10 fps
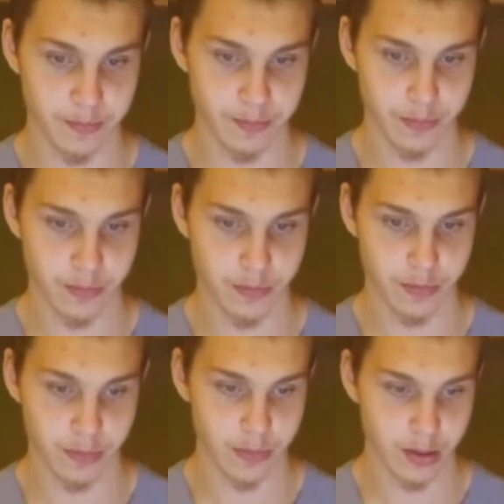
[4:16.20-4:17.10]

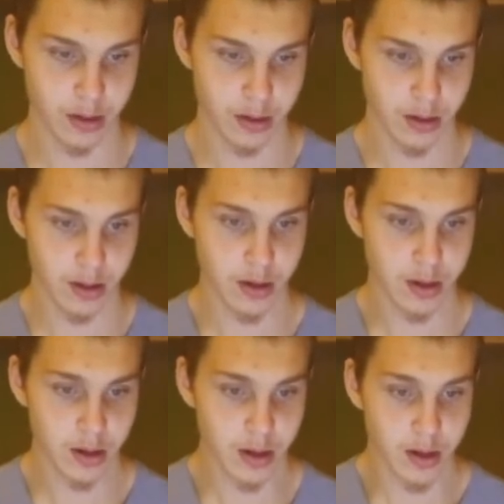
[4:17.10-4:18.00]

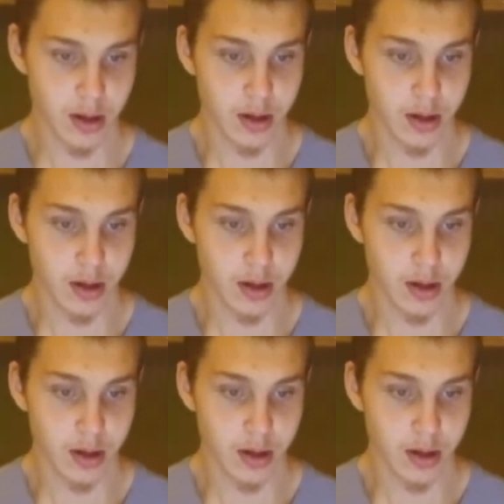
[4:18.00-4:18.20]
(no one is talking)